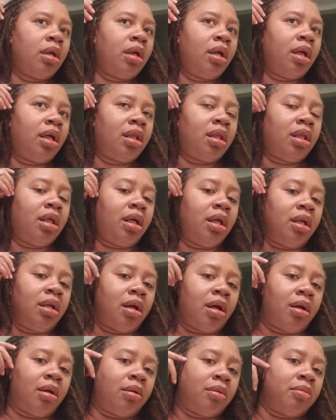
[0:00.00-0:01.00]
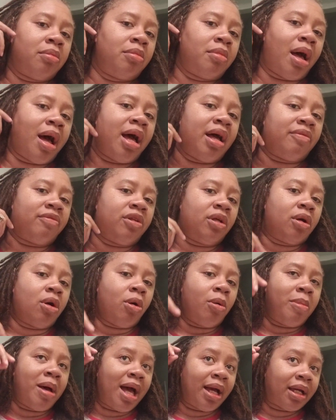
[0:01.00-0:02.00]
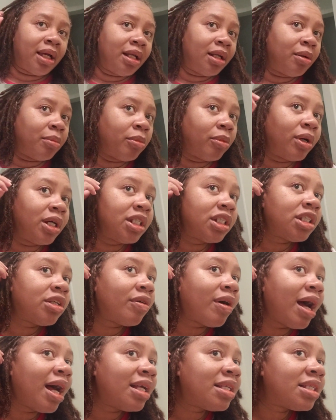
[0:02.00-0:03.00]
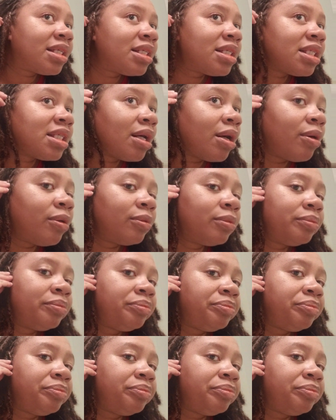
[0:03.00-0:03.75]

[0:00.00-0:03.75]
and then I have to go back in and moisturize it. So